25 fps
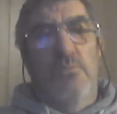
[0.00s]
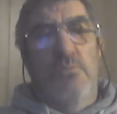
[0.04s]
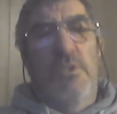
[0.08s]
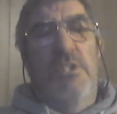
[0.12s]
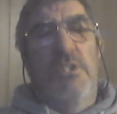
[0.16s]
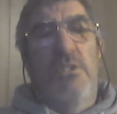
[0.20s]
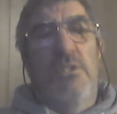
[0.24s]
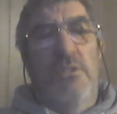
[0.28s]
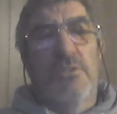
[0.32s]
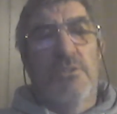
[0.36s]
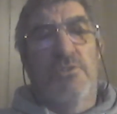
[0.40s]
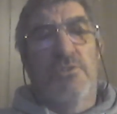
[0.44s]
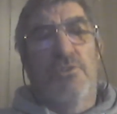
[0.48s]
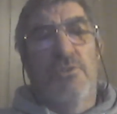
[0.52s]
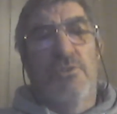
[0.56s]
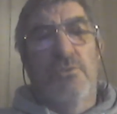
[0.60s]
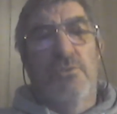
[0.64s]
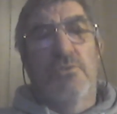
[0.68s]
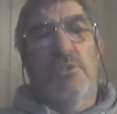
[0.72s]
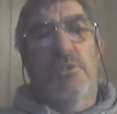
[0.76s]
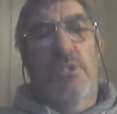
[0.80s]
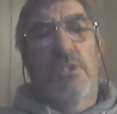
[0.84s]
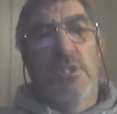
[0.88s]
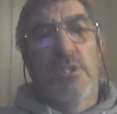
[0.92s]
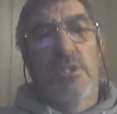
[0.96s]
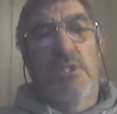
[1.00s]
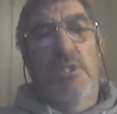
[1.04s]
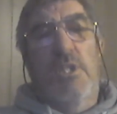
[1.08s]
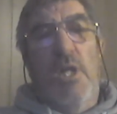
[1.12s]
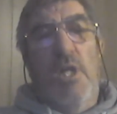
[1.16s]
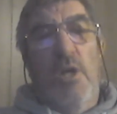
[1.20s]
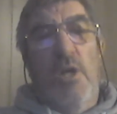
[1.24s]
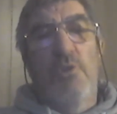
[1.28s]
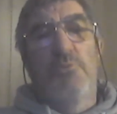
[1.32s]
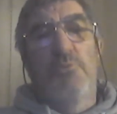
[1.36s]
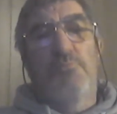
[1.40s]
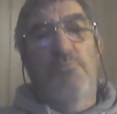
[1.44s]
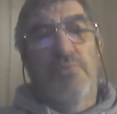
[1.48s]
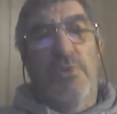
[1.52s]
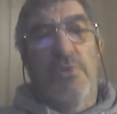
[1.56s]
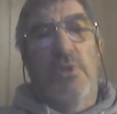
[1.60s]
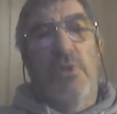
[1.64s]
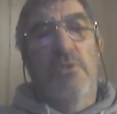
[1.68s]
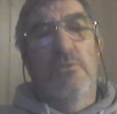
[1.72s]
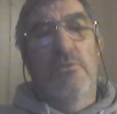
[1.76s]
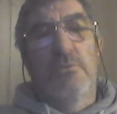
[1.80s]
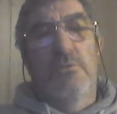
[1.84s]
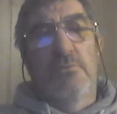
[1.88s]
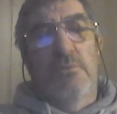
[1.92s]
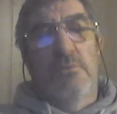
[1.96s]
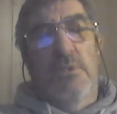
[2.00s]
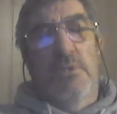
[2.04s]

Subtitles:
we're not talking GoPro